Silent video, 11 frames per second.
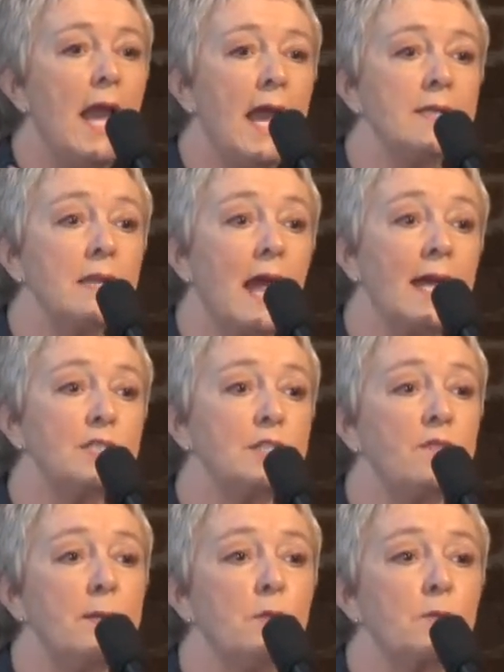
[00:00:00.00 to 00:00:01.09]
And
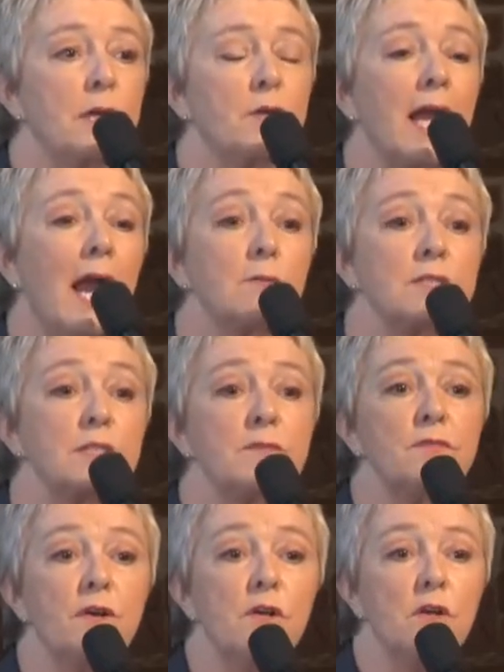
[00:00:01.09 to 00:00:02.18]
last February, I
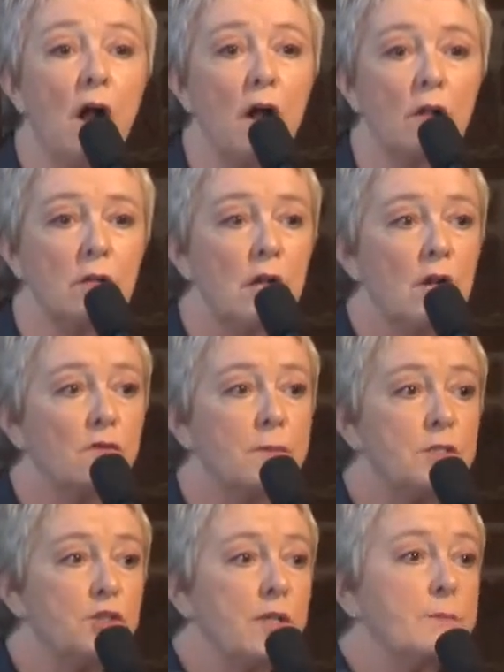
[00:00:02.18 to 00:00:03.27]
received a phone call
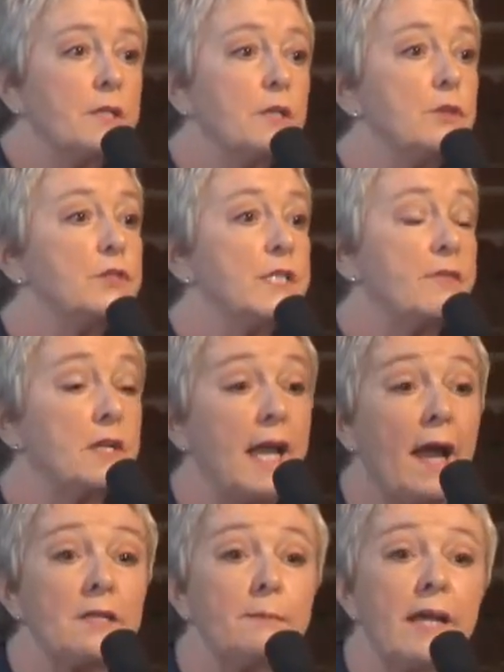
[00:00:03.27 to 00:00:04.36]
from a gentleman who said, the
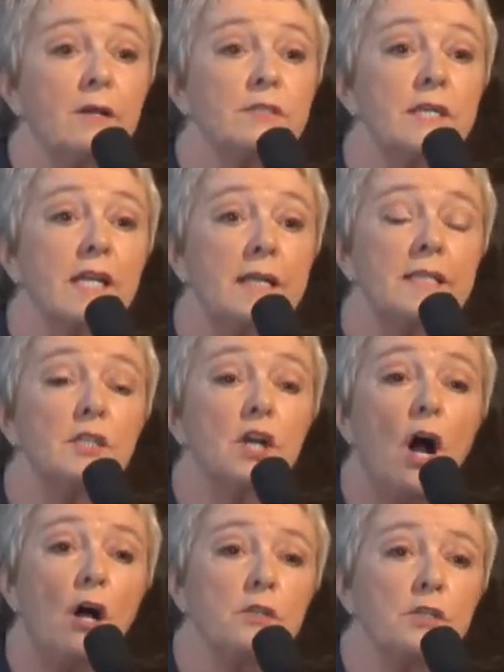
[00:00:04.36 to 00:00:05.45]
county mayor said, I need to
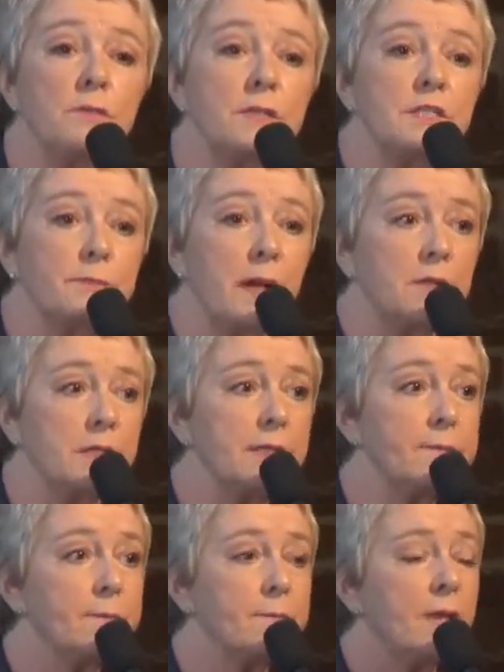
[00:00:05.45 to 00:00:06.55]
call you, Miss
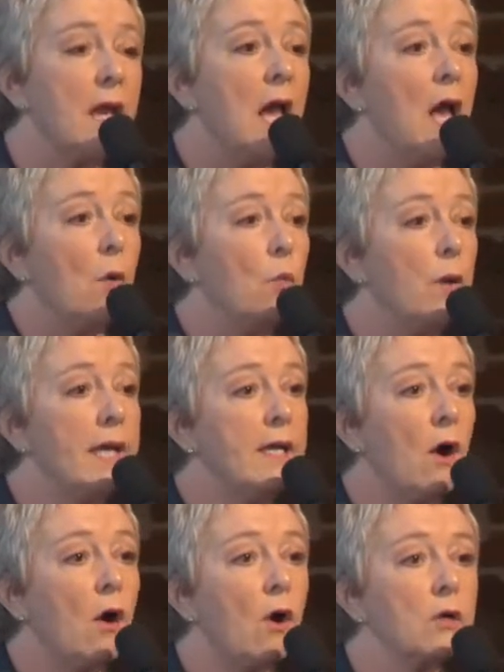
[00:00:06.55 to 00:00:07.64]
Bowling.
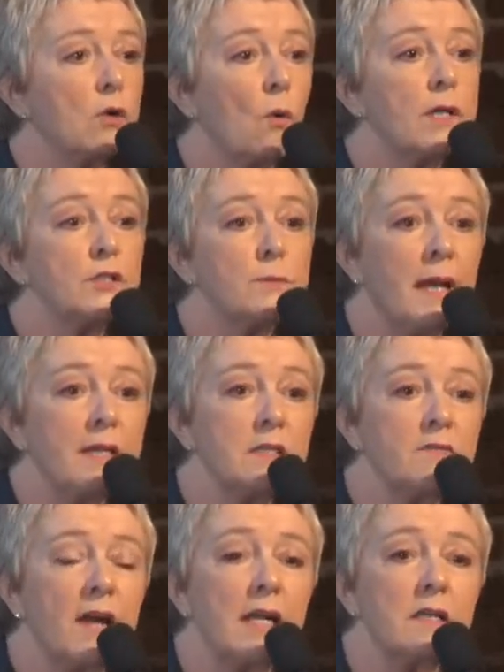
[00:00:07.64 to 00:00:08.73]
We are going to
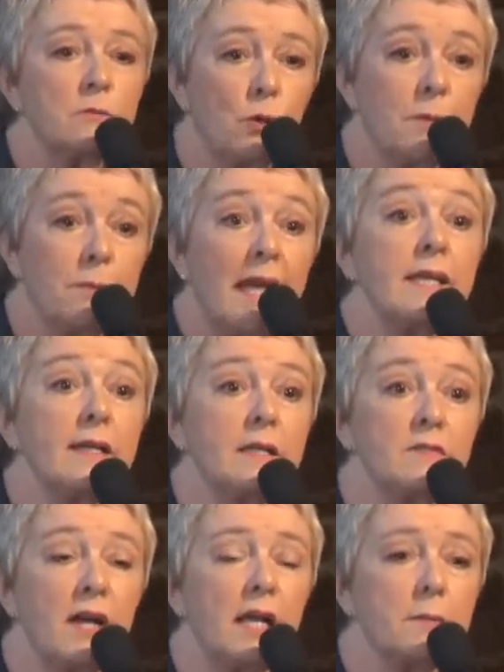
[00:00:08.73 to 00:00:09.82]
we're making a
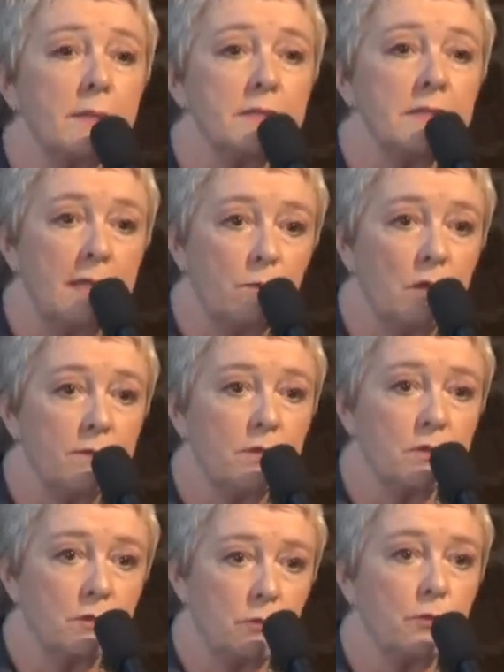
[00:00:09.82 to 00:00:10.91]
development in one of
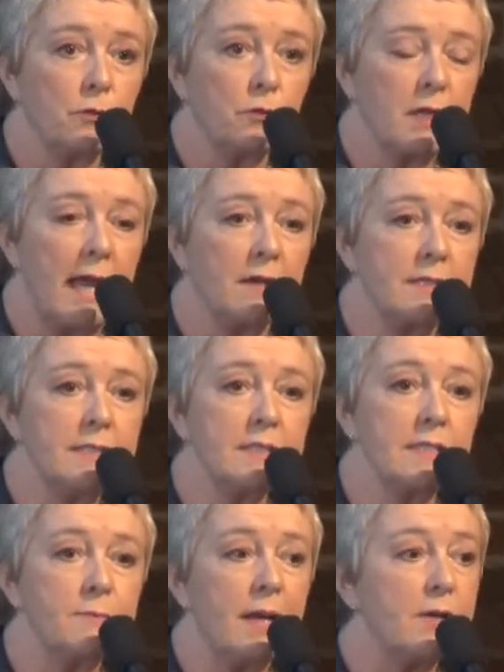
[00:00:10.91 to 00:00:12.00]
your rural
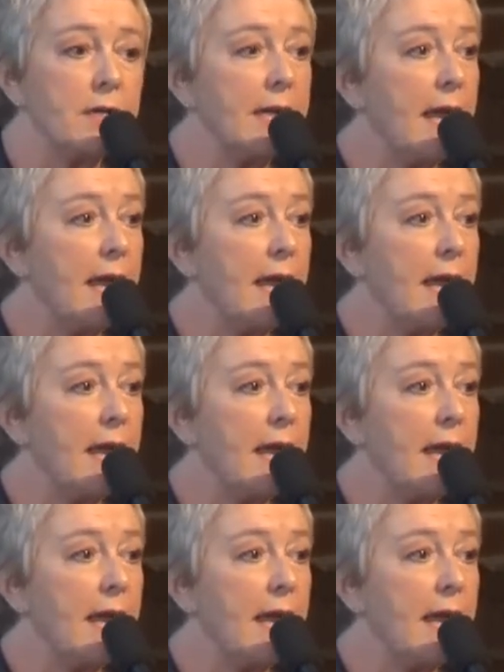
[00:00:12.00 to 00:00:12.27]
counties, in Marion